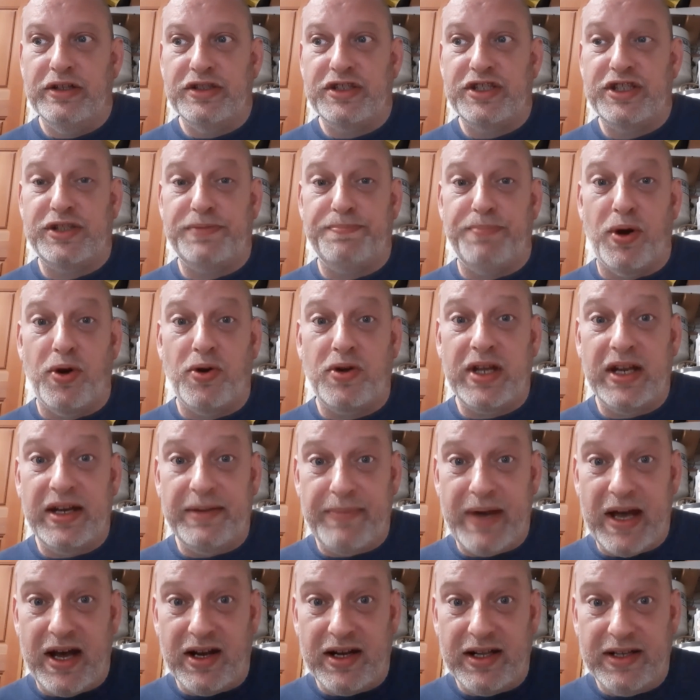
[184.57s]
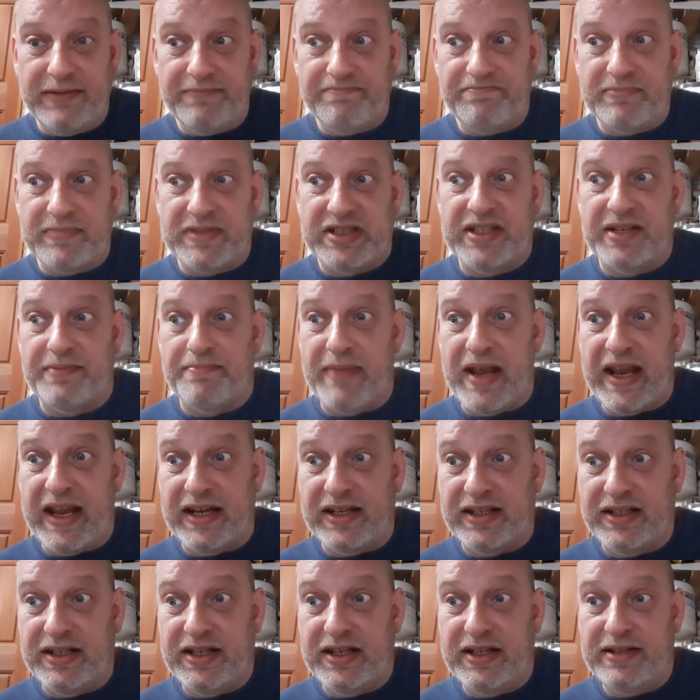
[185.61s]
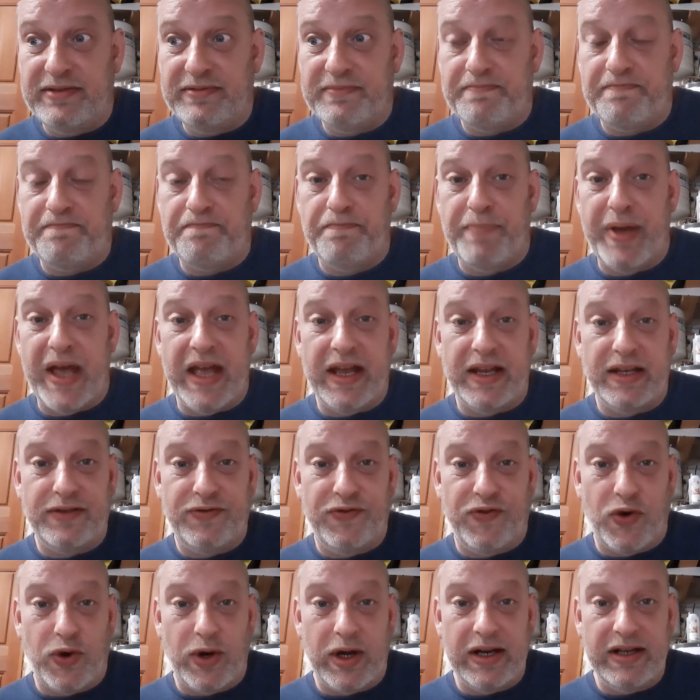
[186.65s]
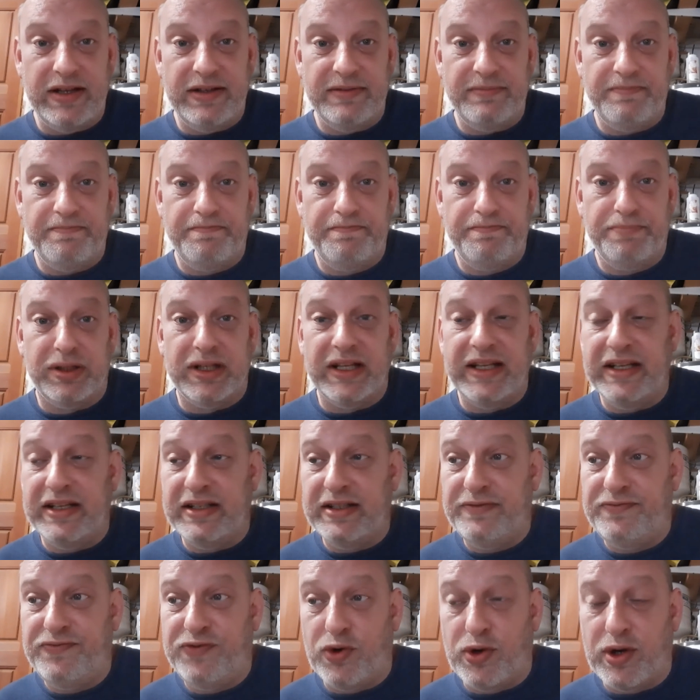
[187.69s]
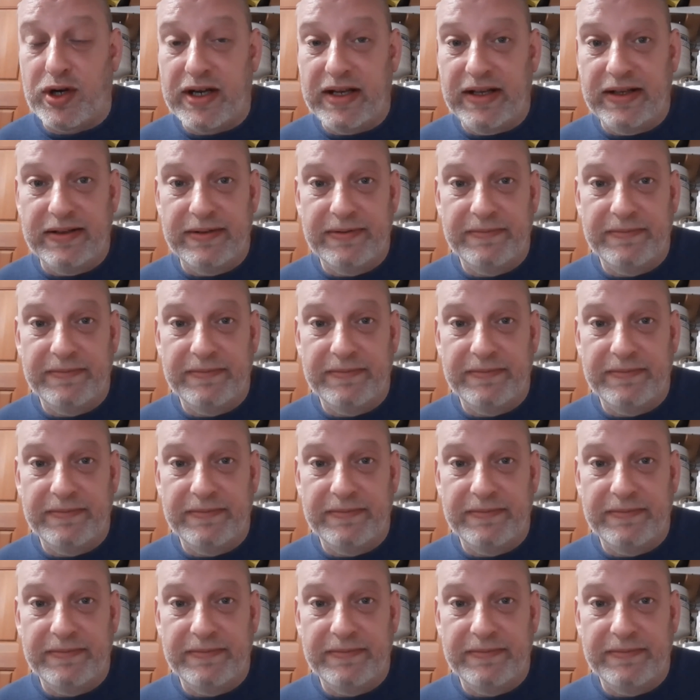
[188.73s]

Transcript: spoken about it, demanded it, begged for it, pleaded for it.